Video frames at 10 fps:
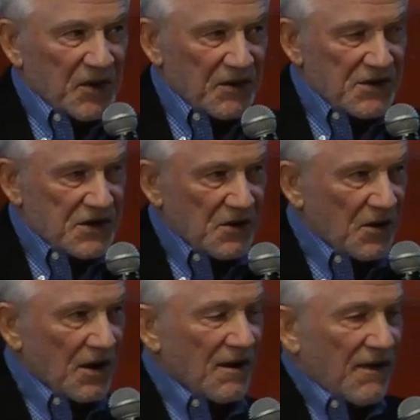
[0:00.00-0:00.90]
promoter
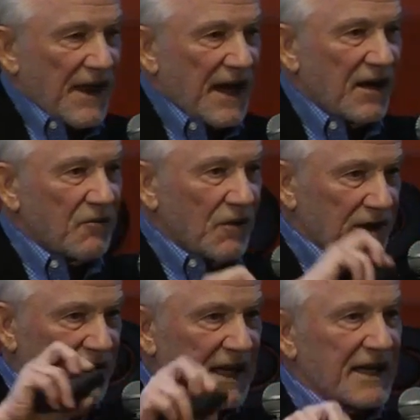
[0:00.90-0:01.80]
score than
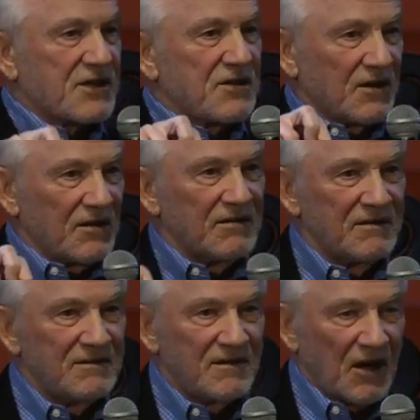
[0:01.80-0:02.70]
what the external
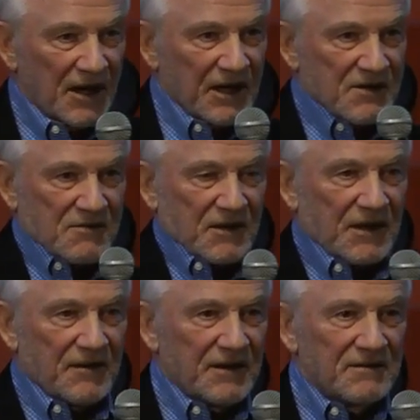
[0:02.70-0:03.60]
audience will
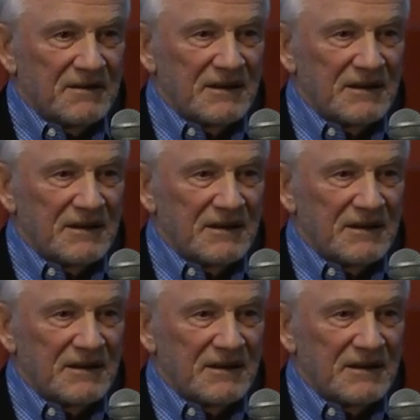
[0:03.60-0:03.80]
give you.